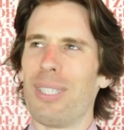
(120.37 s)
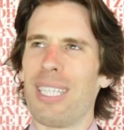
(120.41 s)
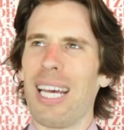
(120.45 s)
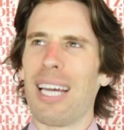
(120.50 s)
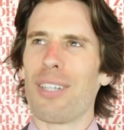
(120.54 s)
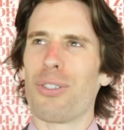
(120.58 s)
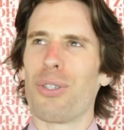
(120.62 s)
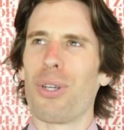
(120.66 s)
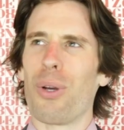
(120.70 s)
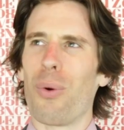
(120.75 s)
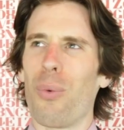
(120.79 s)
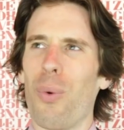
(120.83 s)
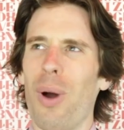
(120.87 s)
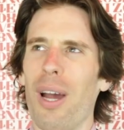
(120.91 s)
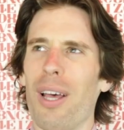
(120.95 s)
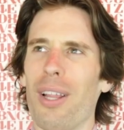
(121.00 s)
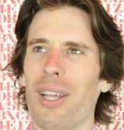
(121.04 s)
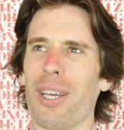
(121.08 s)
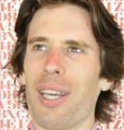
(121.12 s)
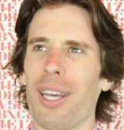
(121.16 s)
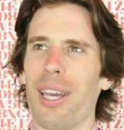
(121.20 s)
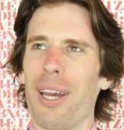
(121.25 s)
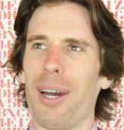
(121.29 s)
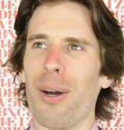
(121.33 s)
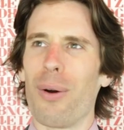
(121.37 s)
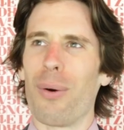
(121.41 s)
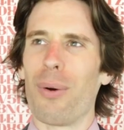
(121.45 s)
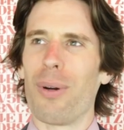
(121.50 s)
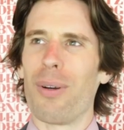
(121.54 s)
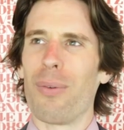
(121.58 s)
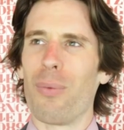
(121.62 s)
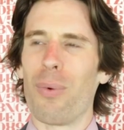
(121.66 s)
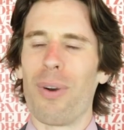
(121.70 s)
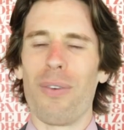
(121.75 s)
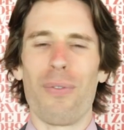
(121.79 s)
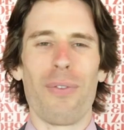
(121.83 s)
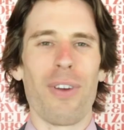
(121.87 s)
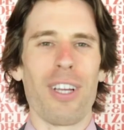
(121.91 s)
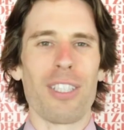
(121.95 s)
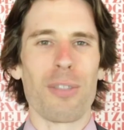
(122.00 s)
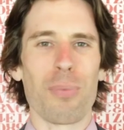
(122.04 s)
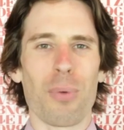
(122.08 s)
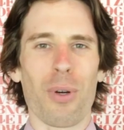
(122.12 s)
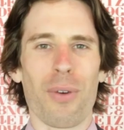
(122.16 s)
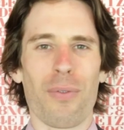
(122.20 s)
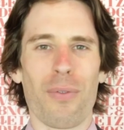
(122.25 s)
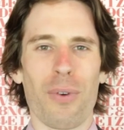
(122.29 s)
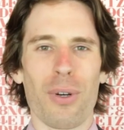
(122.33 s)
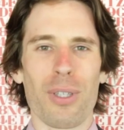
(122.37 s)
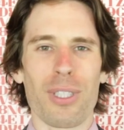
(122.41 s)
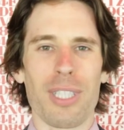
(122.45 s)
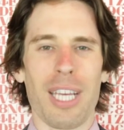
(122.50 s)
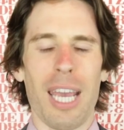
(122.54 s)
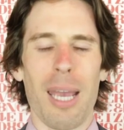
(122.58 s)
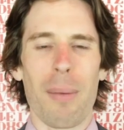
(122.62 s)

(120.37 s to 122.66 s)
was actually a while ago when Facebook first